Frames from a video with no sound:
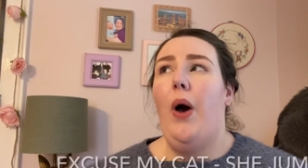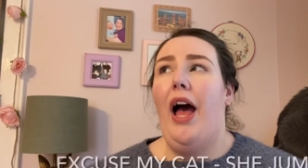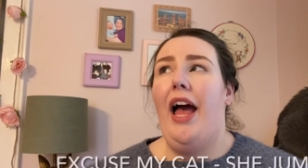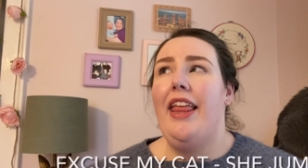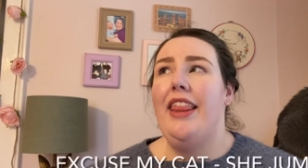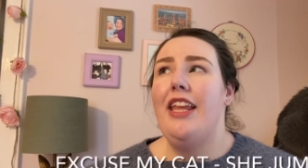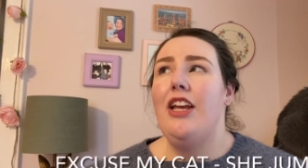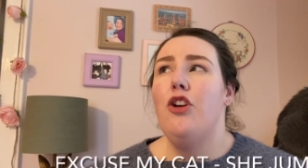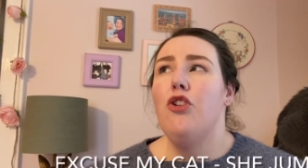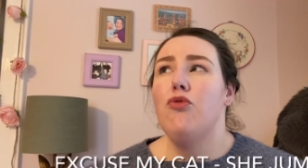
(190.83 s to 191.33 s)
I
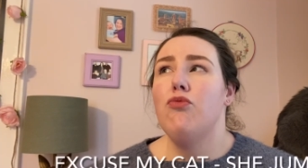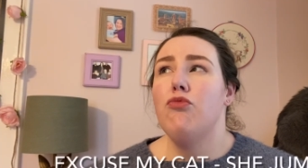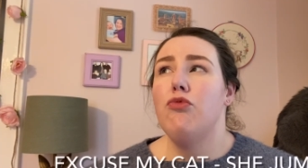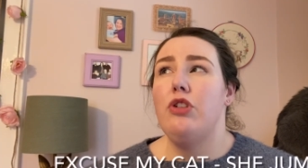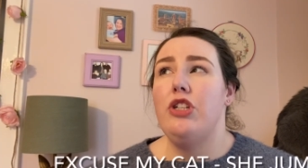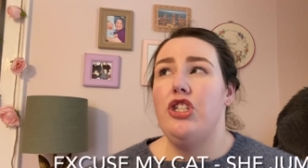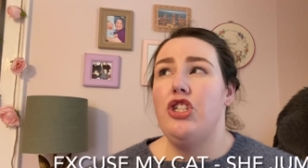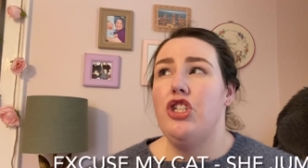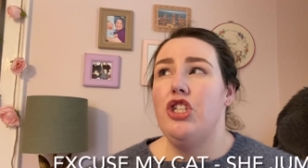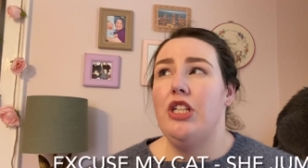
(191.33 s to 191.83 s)
think
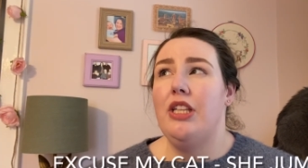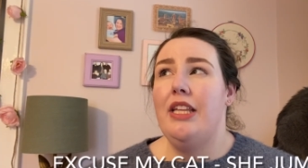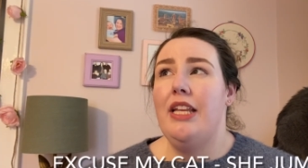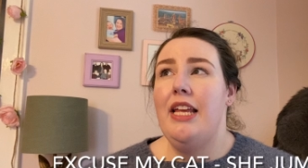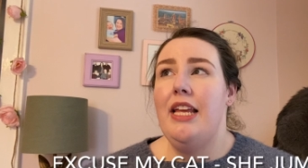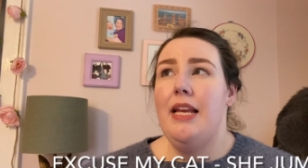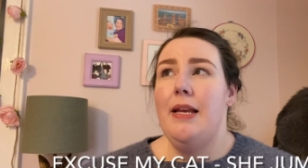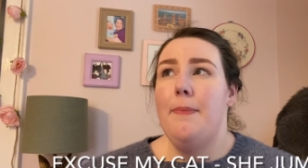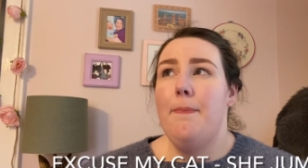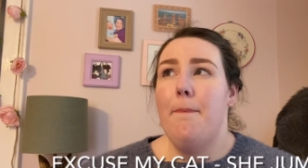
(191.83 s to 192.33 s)

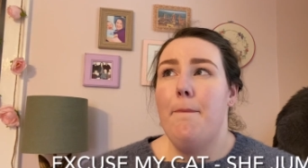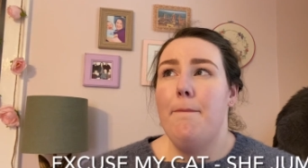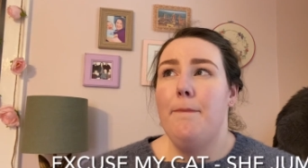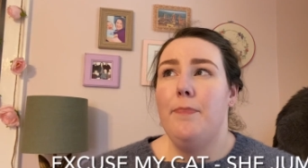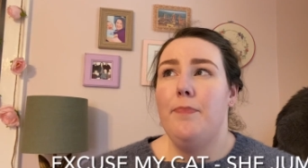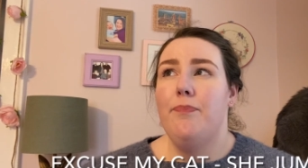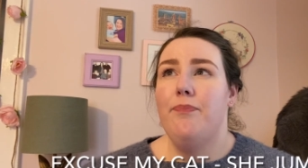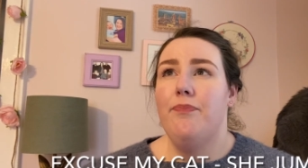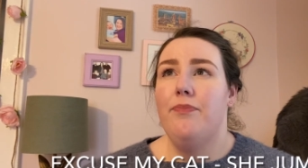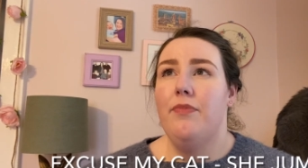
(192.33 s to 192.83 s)
originally
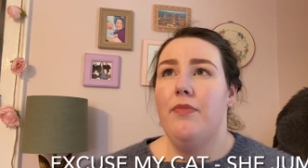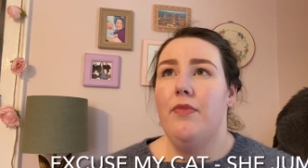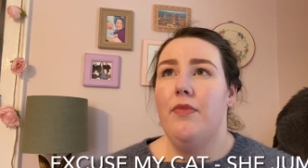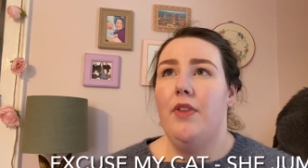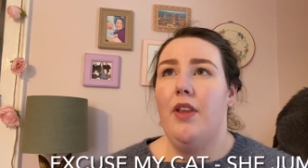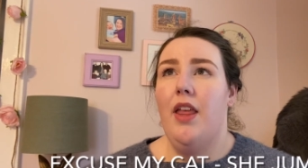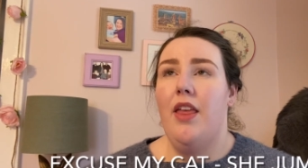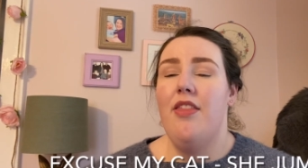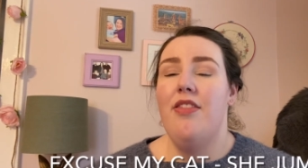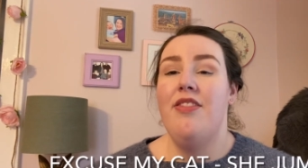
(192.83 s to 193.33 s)

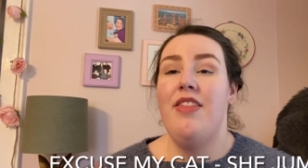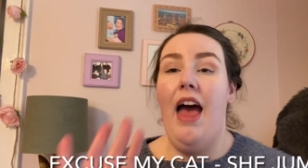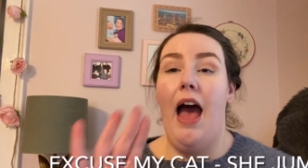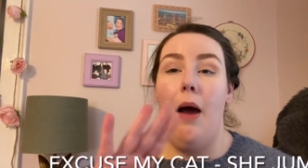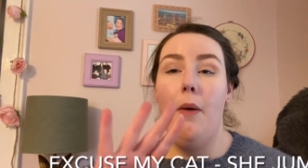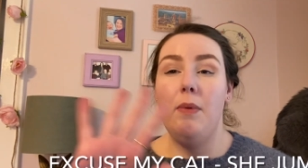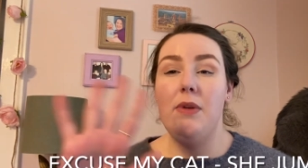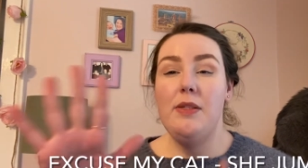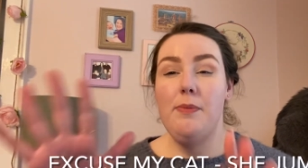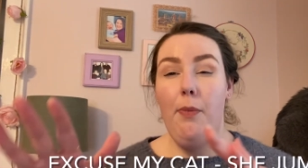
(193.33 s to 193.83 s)
that
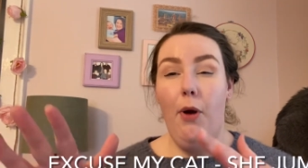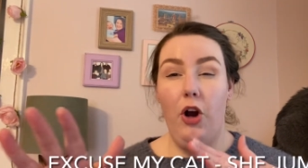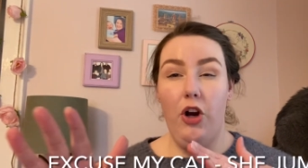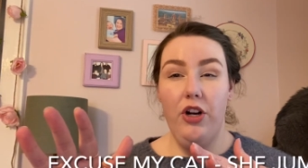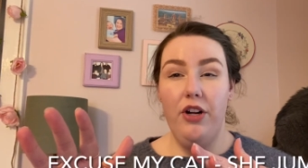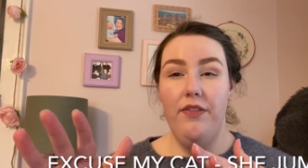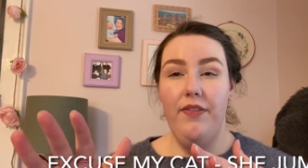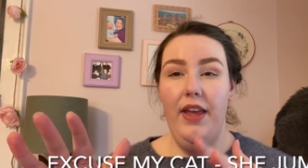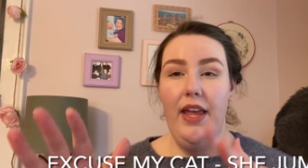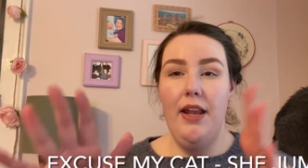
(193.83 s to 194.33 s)
was part
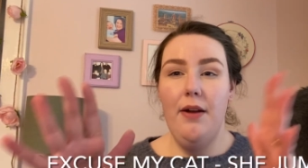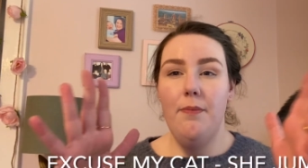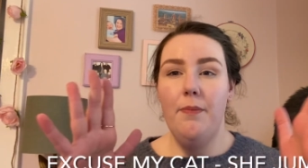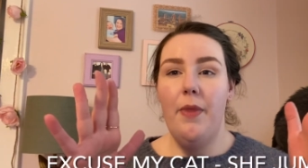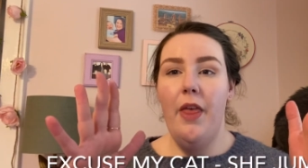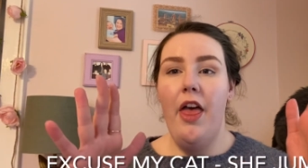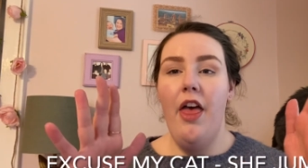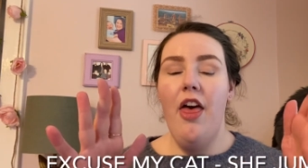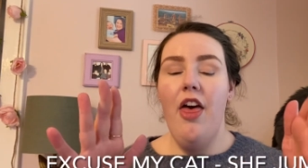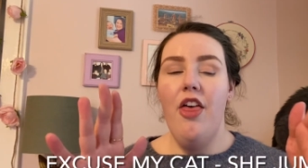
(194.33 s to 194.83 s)
of it.
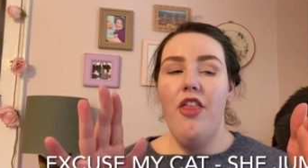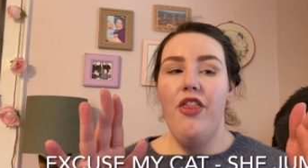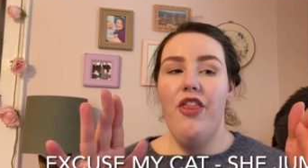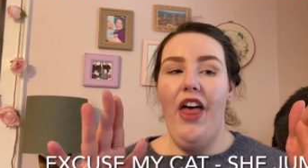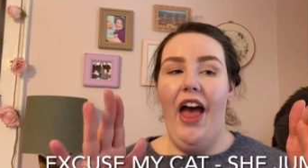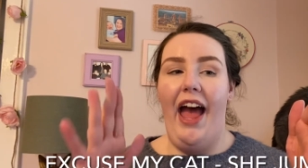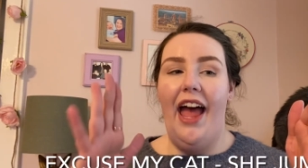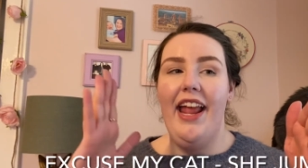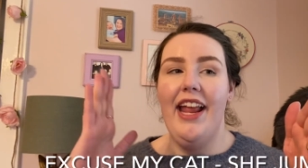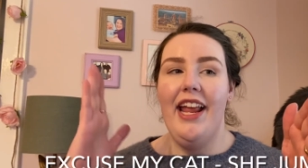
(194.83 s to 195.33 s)

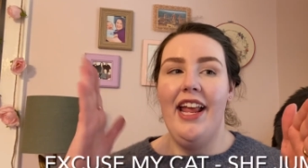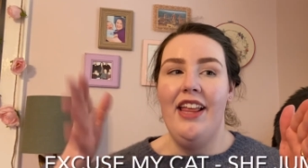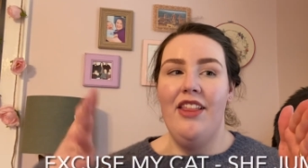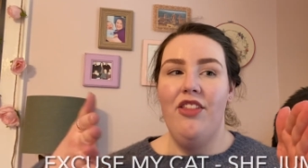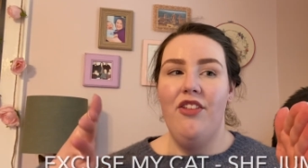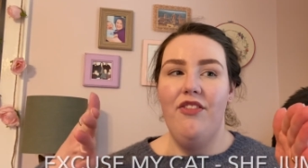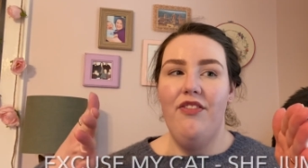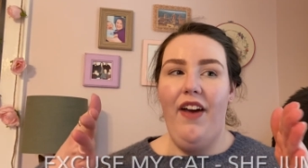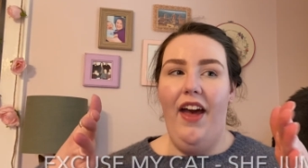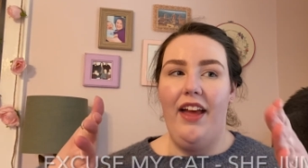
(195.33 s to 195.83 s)
That and the
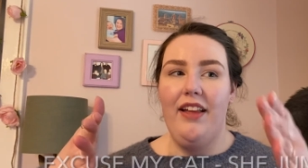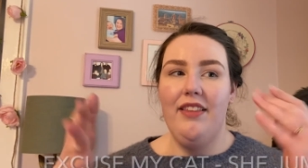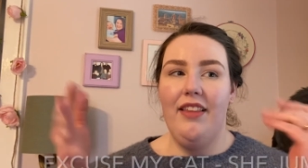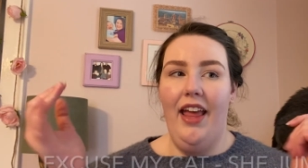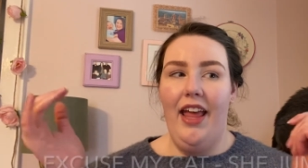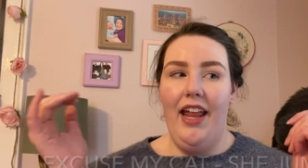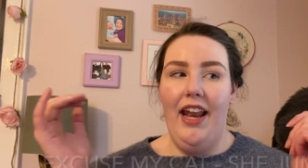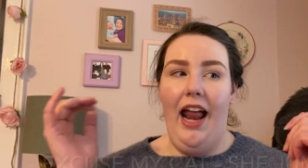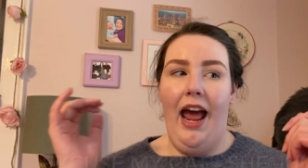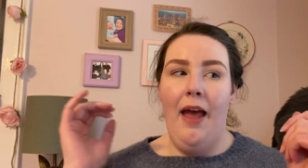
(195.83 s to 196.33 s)
fact
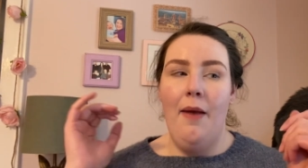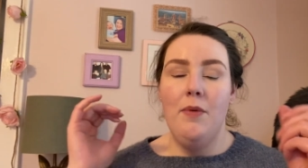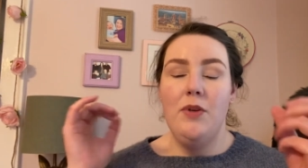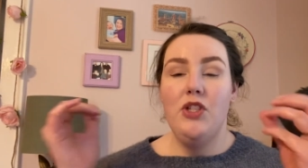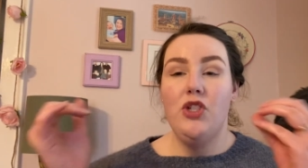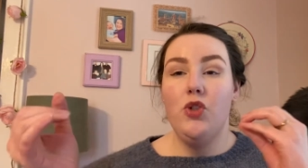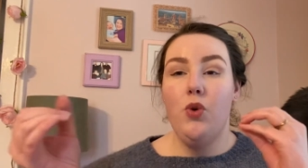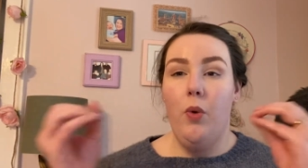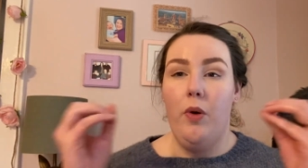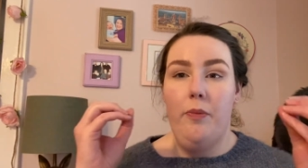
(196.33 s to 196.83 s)
that I was
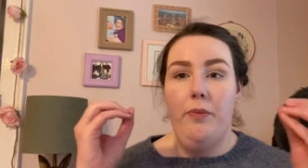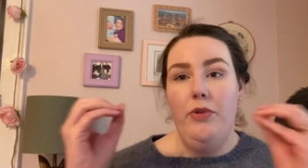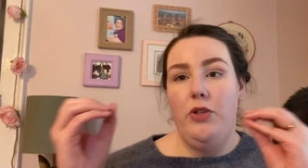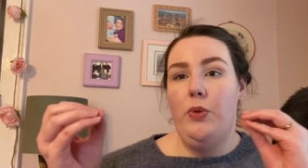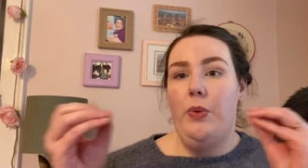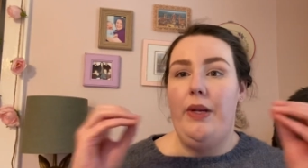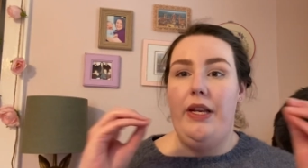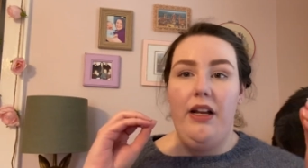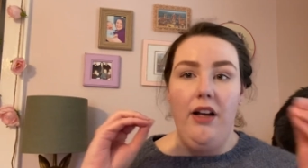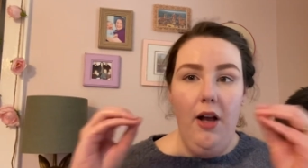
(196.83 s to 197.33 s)
torn
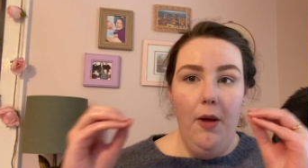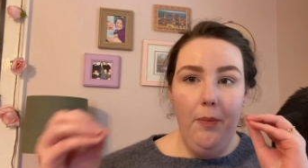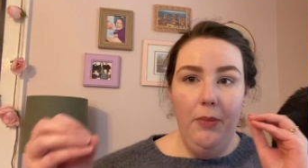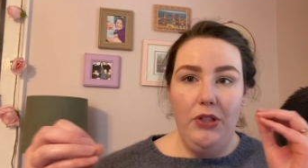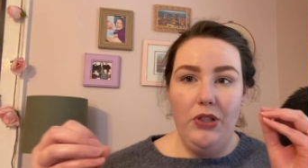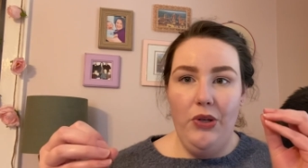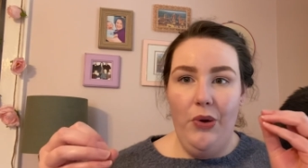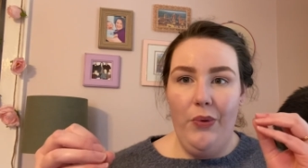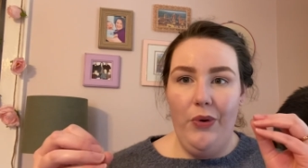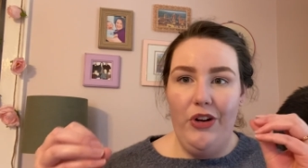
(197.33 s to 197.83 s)
between a couple
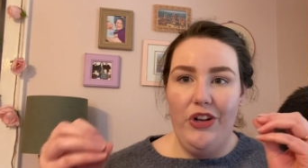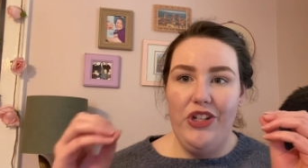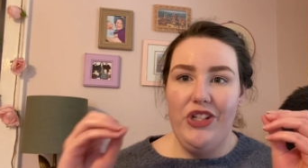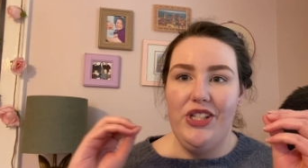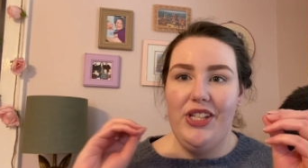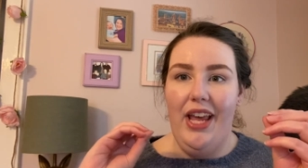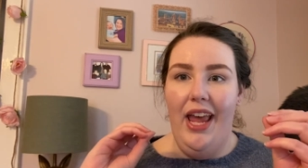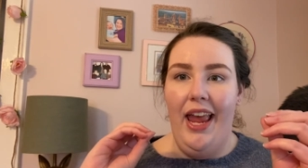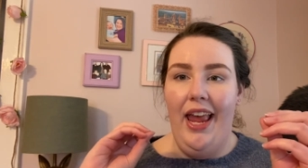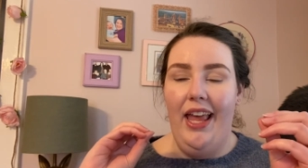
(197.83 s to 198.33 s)
donors
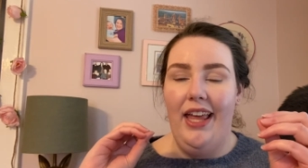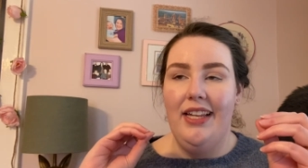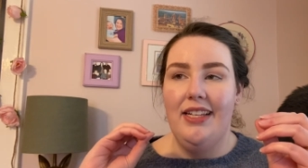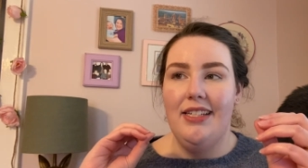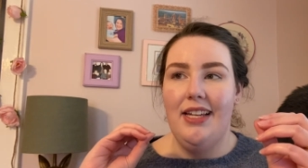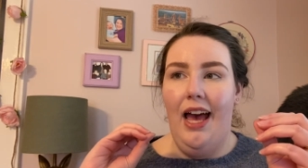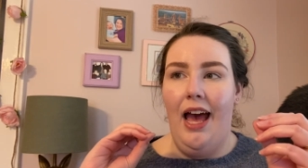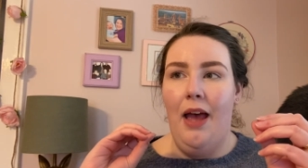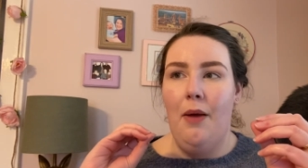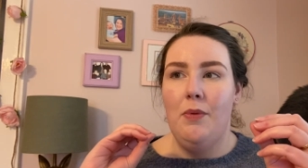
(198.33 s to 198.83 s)
and
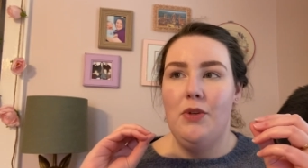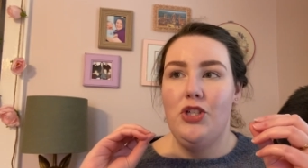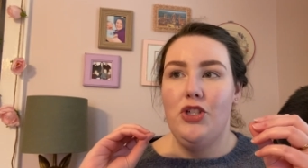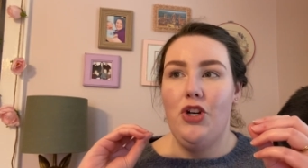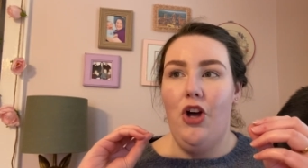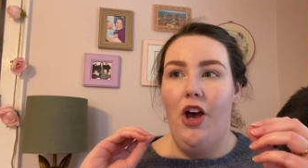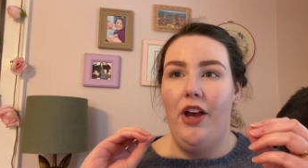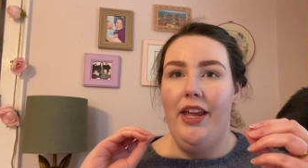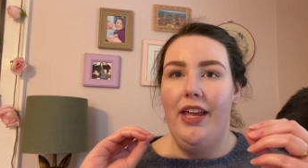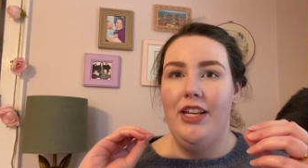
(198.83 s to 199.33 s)
I was
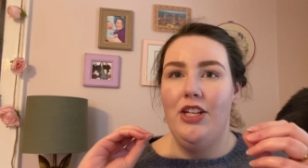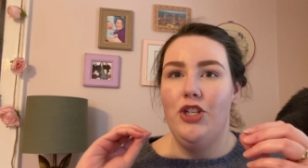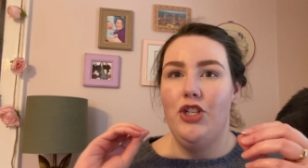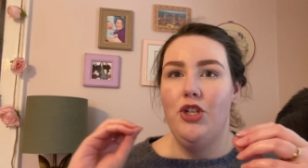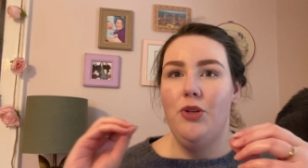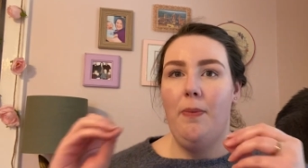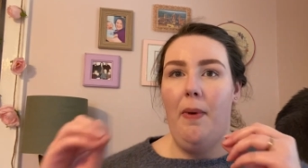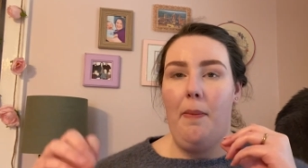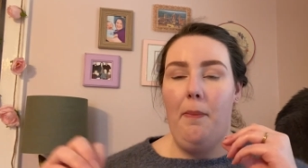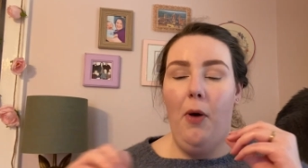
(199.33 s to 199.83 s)
talking to
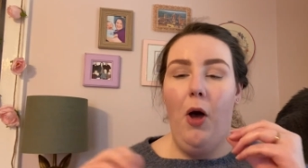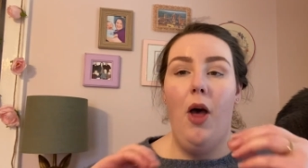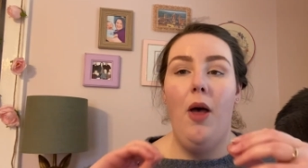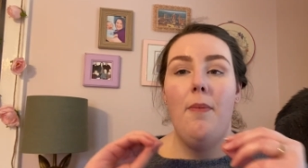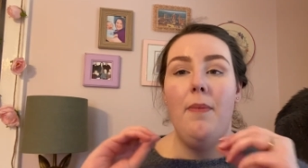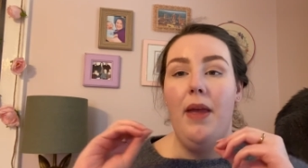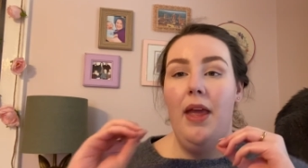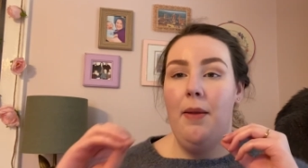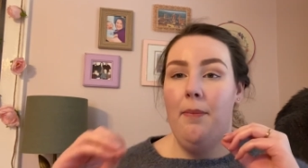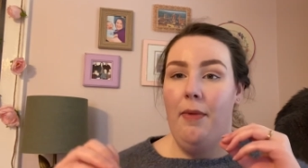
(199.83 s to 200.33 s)
my
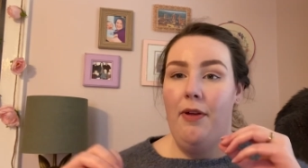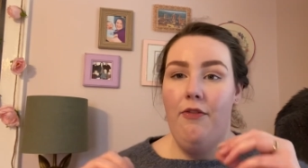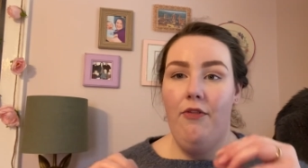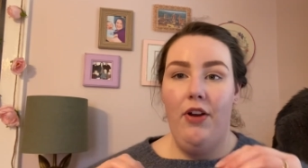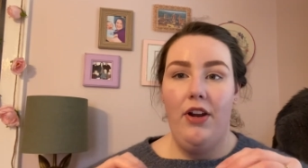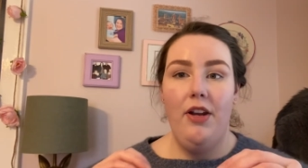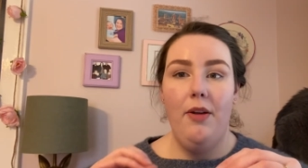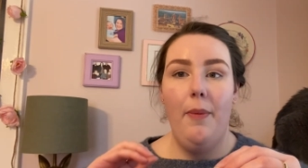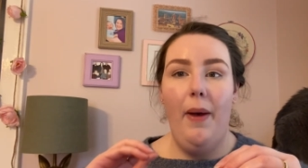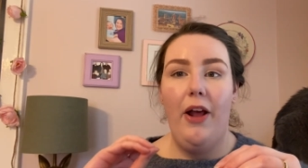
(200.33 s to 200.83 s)
mom and my
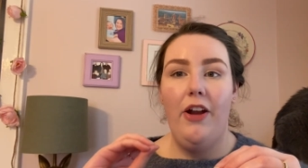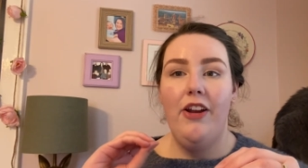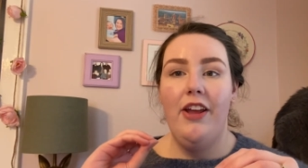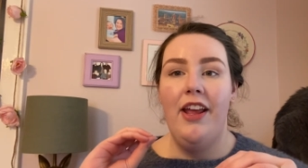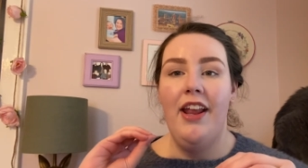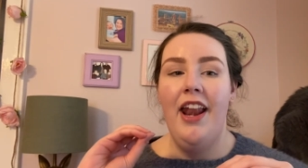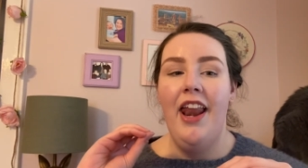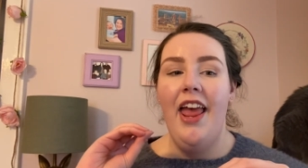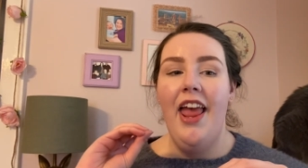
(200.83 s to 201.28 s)
friend about it.